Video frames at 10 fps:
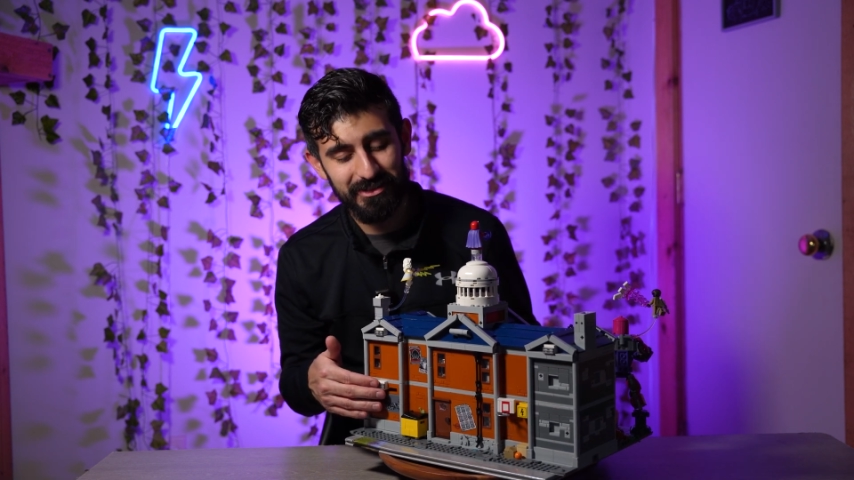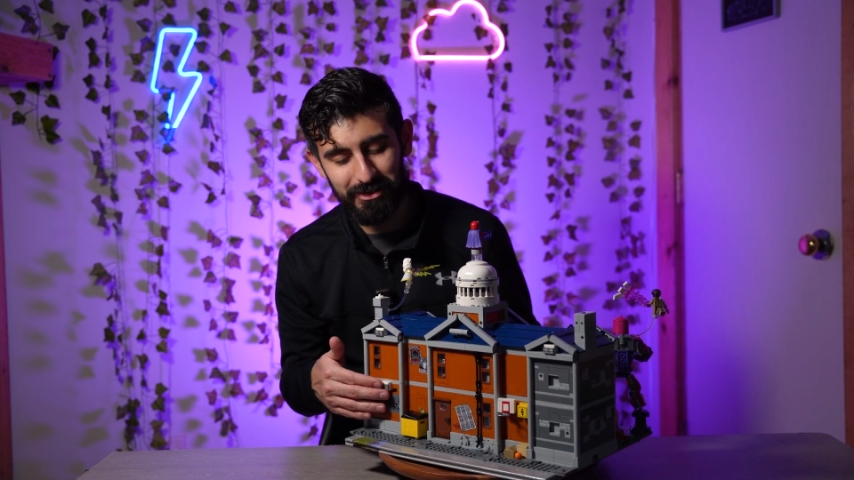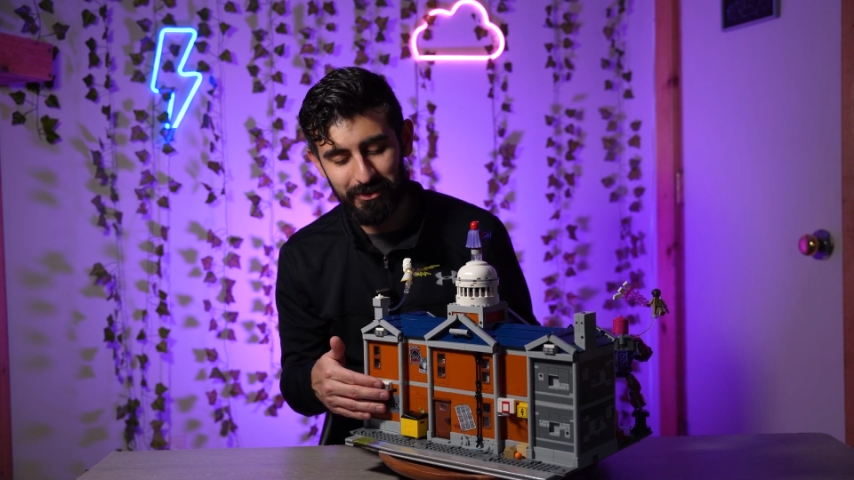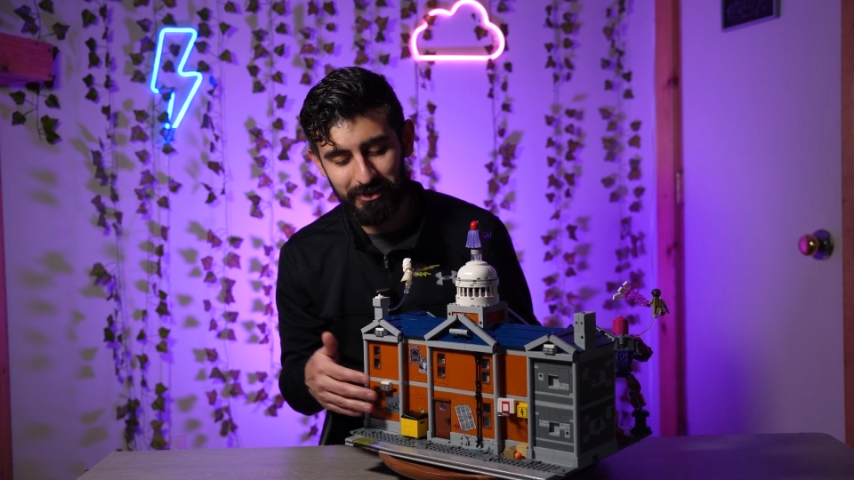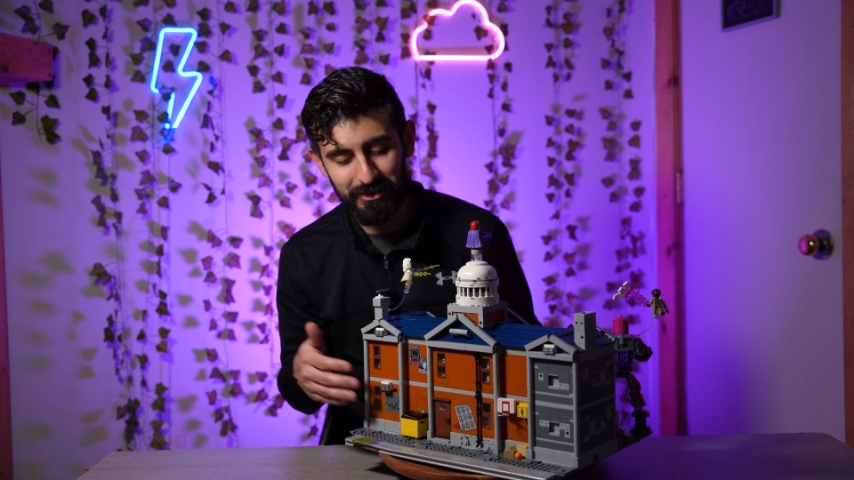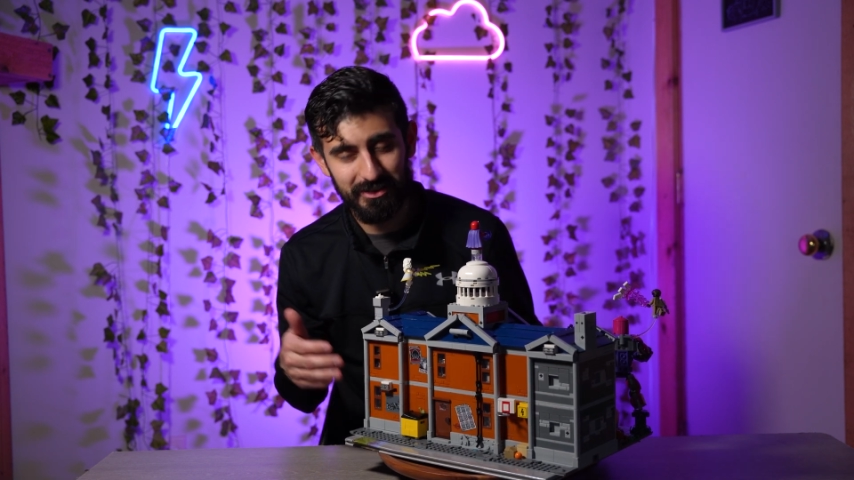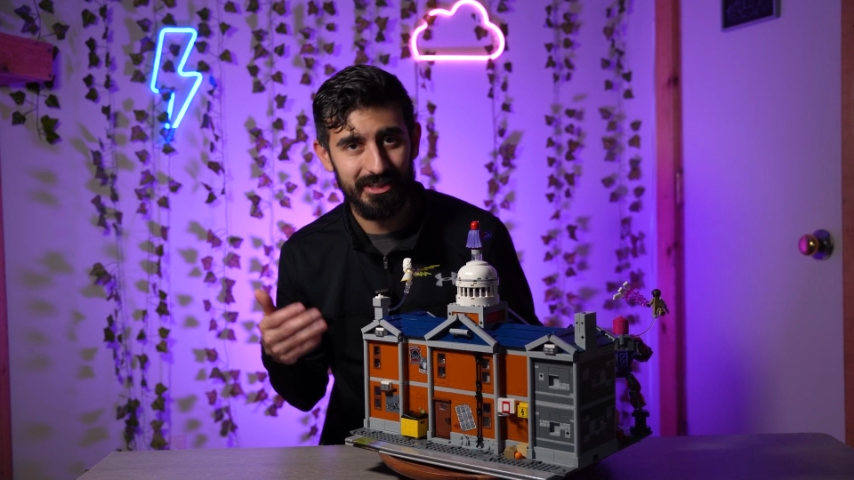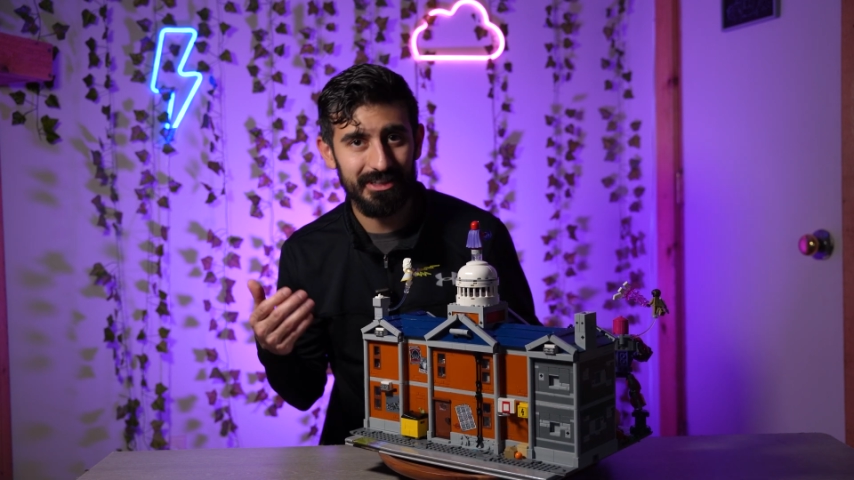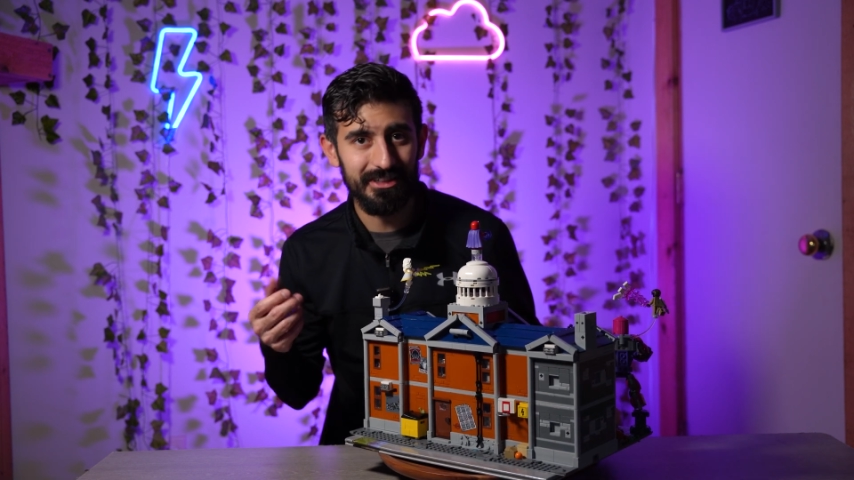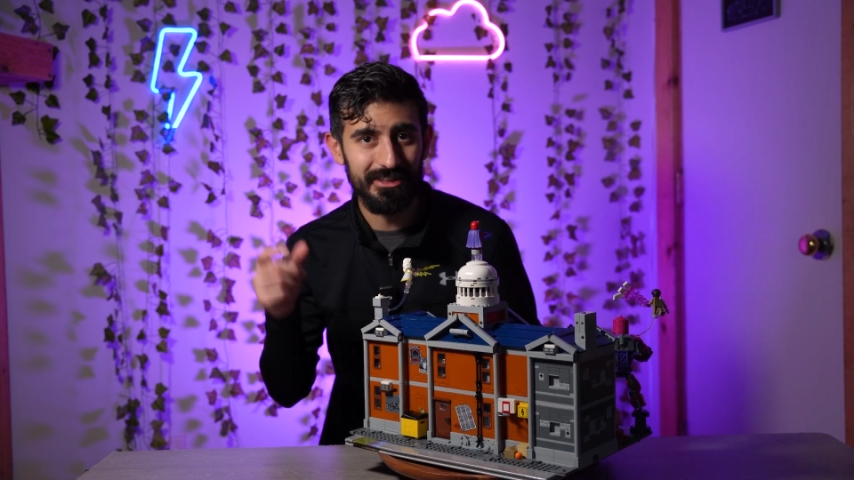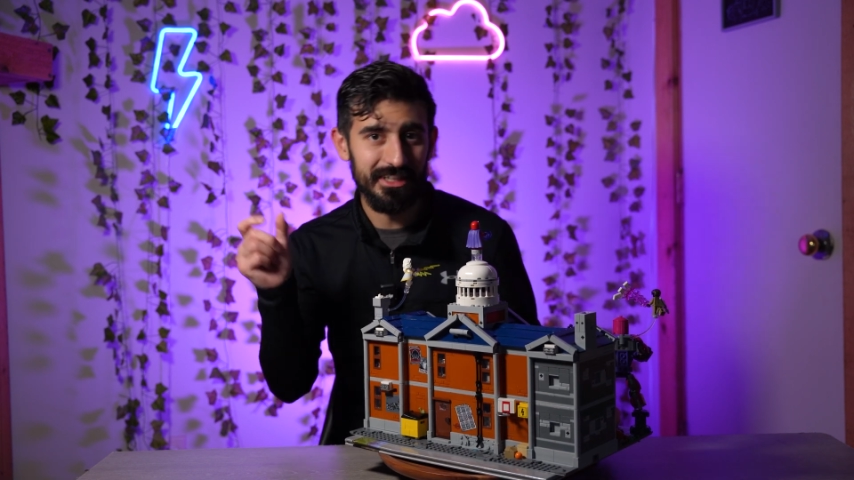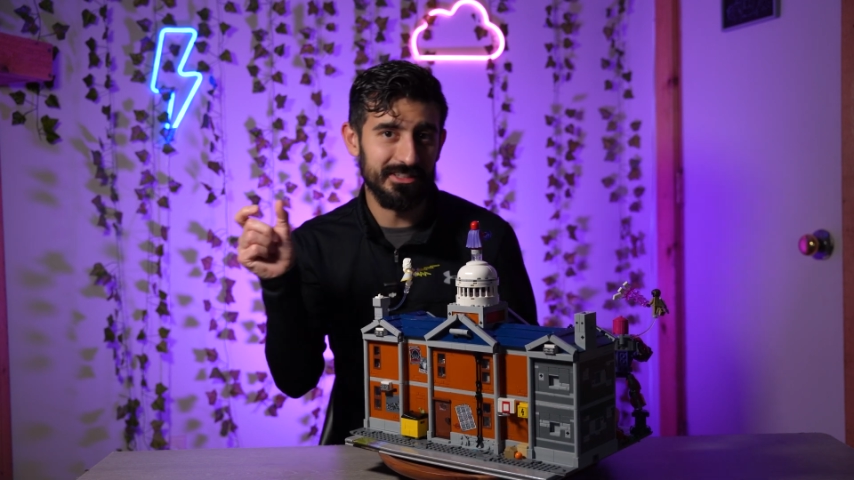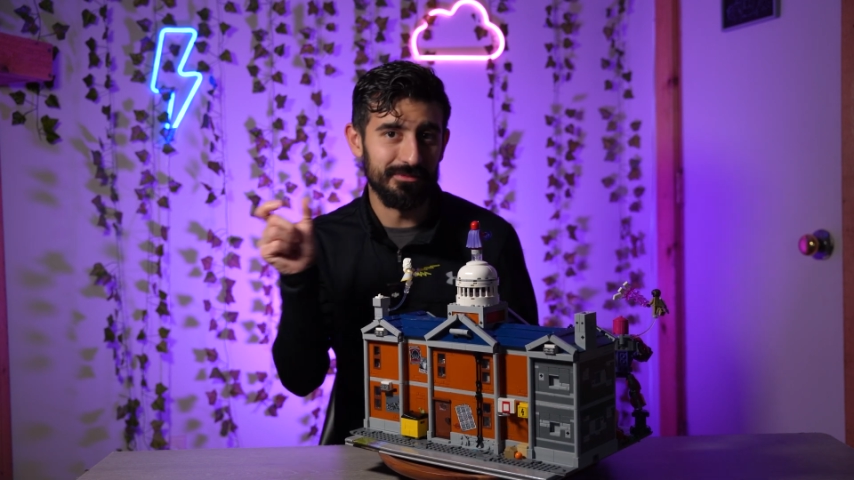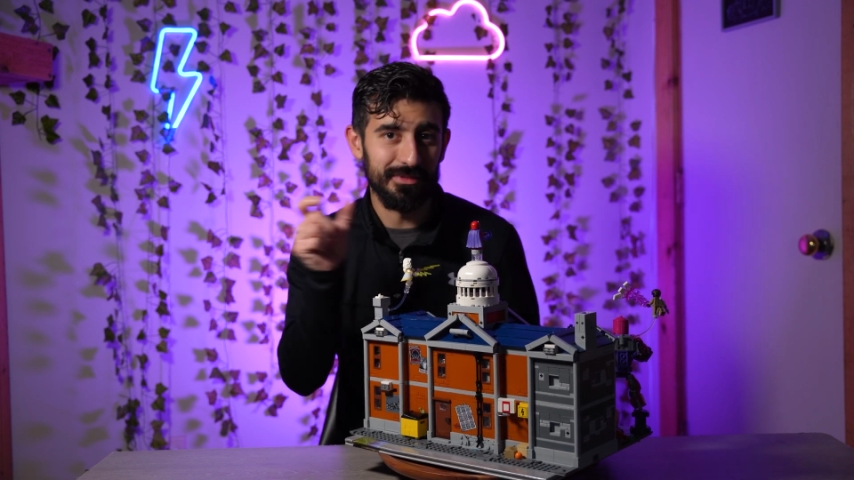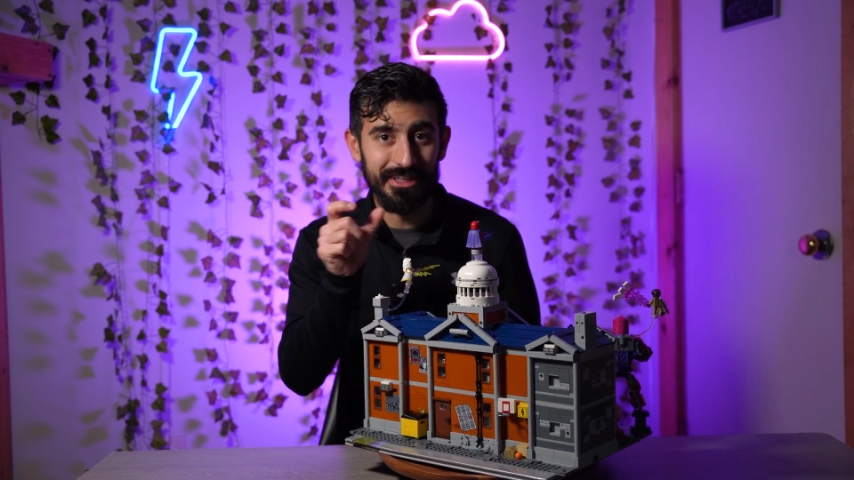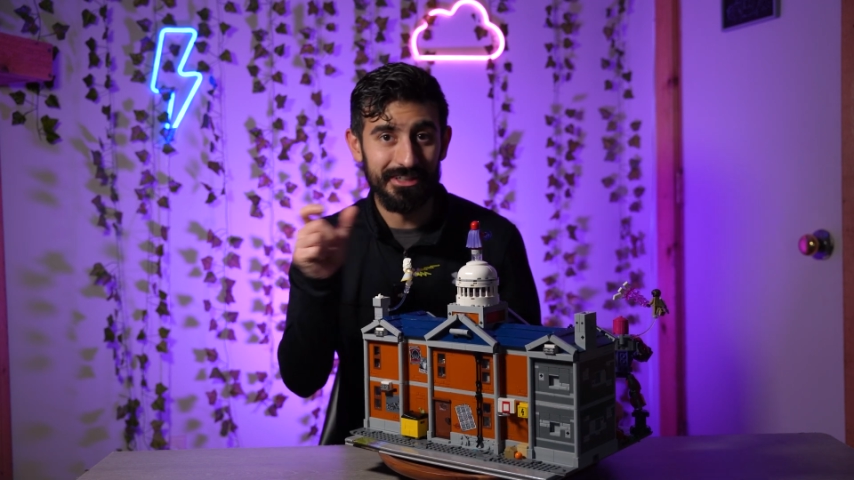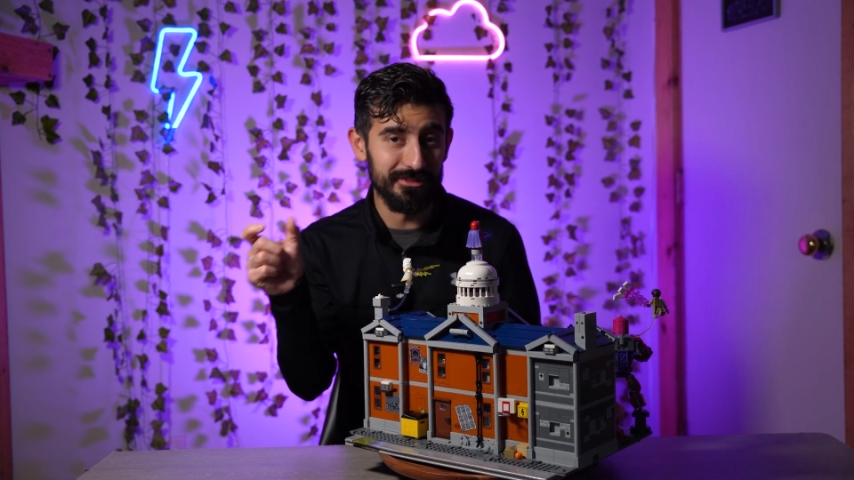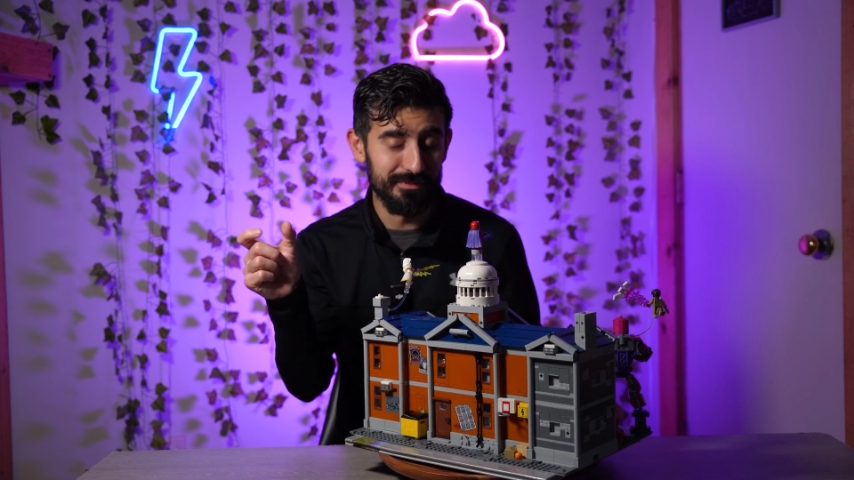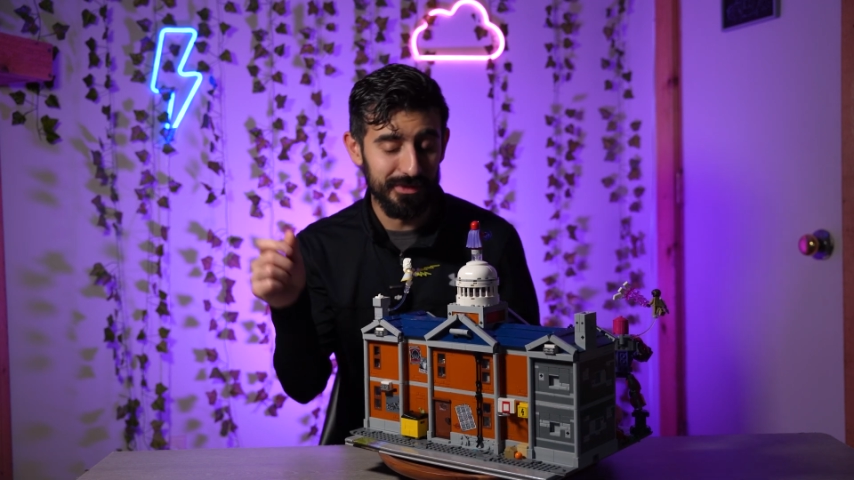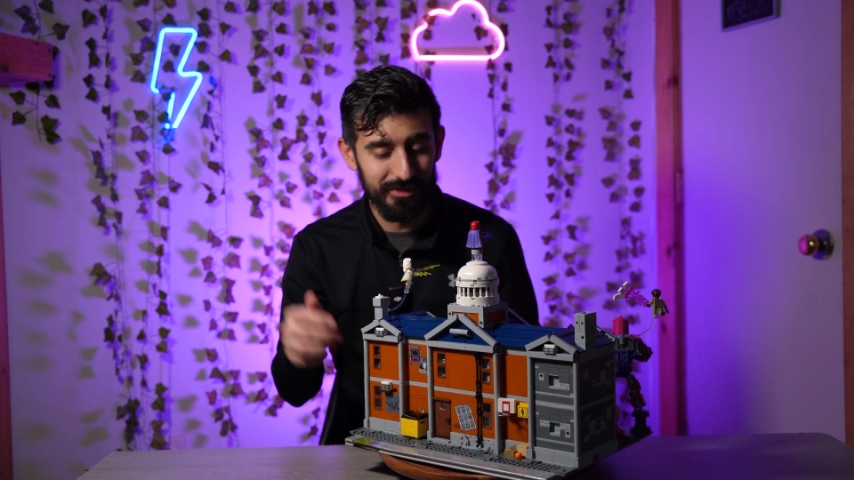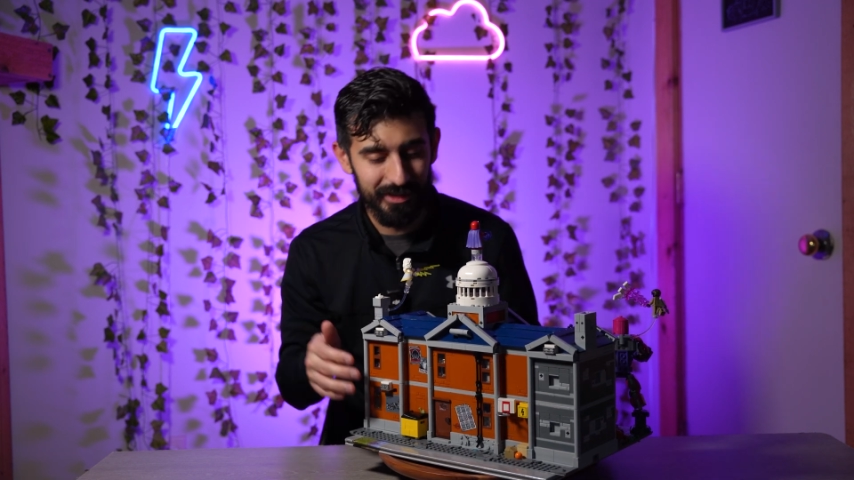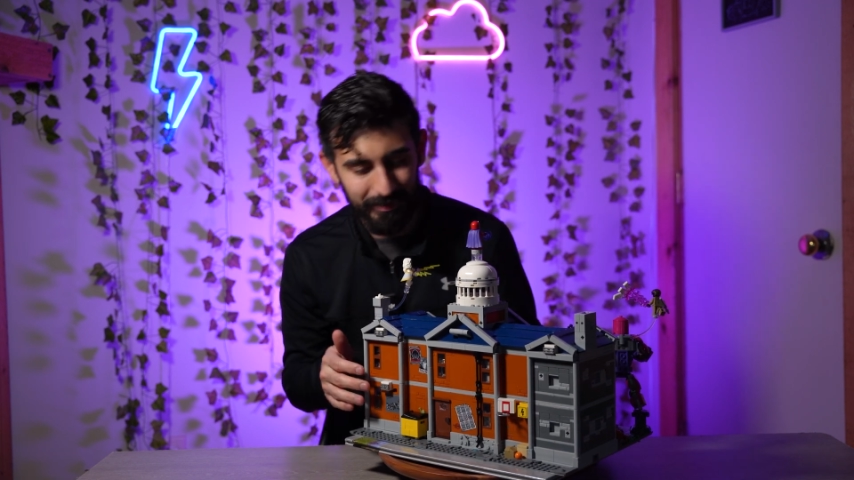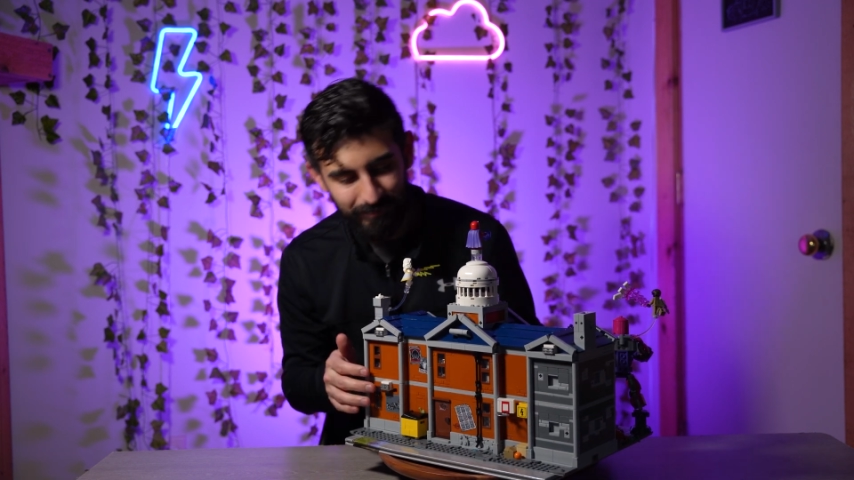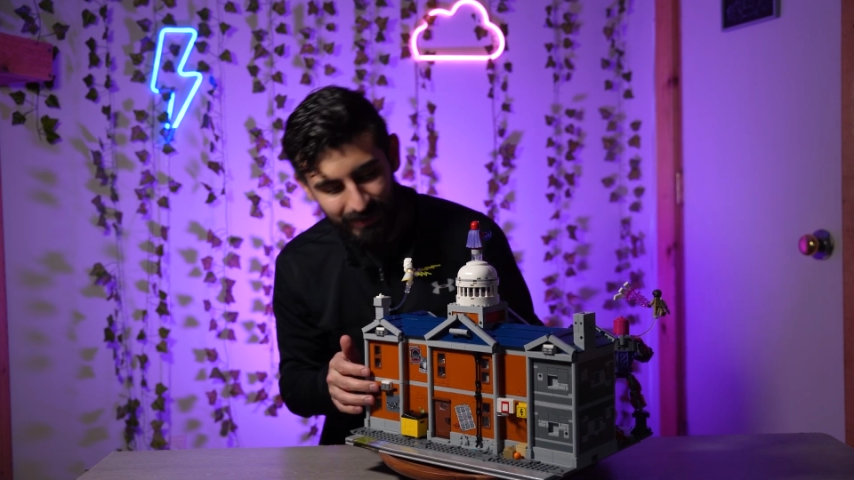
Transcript: so it looks like the lesson plan is moving.